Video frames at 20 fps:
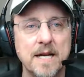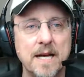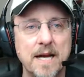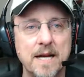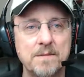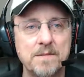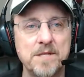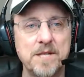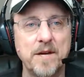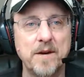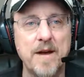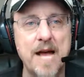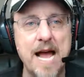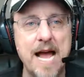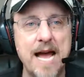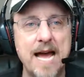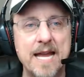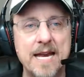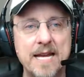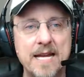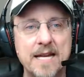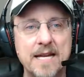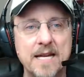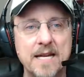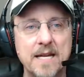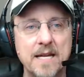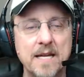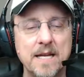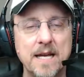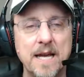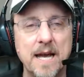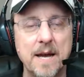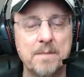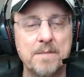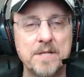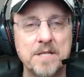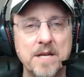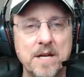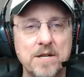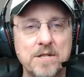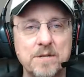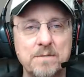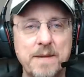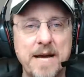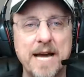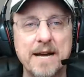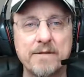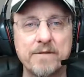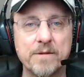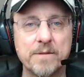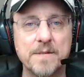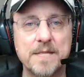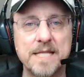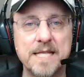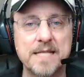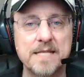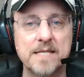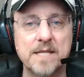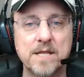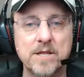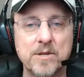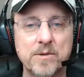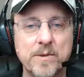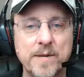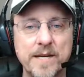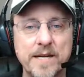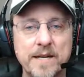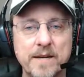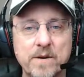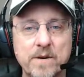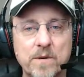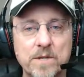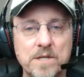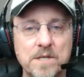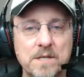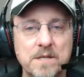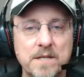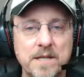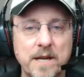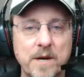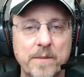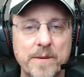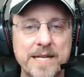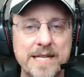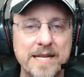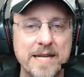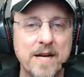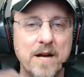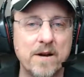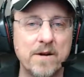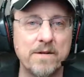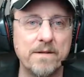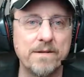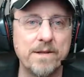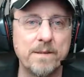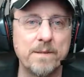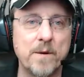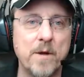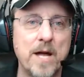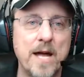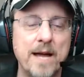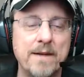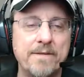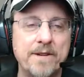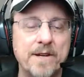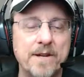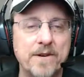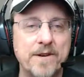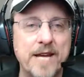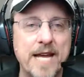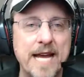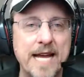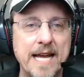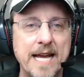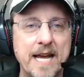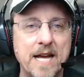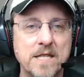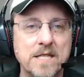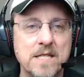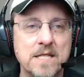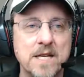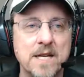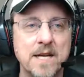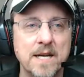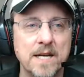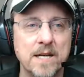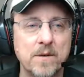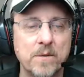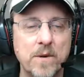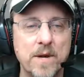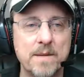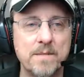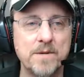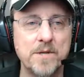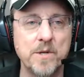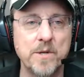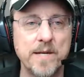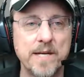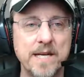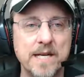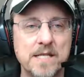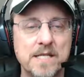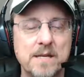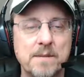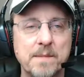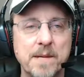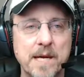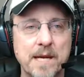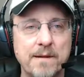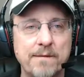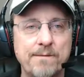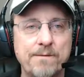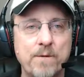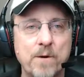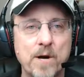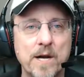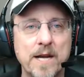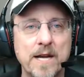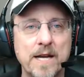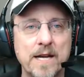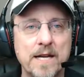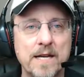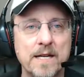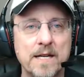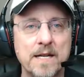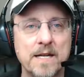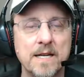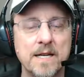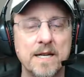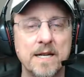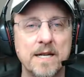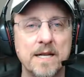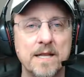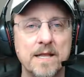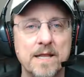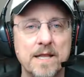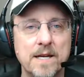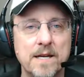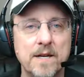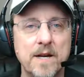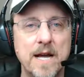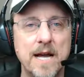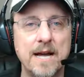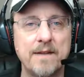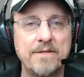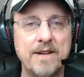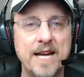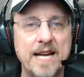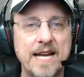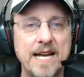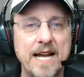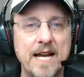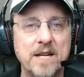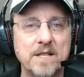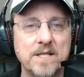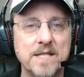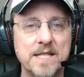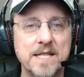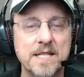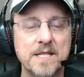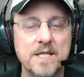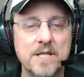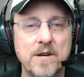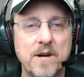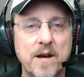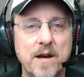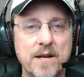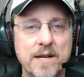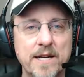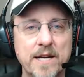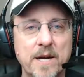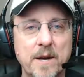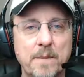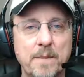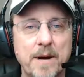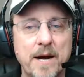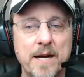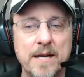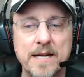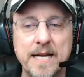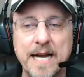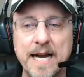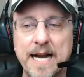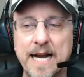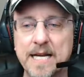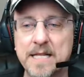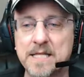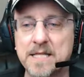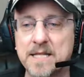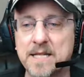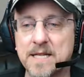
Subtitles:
I'm still adding episodes back from season 3. Of course, we did all of them live here on Hangouts. What I'm doing is I'm kind of forking the live Hangouts into audio podcast.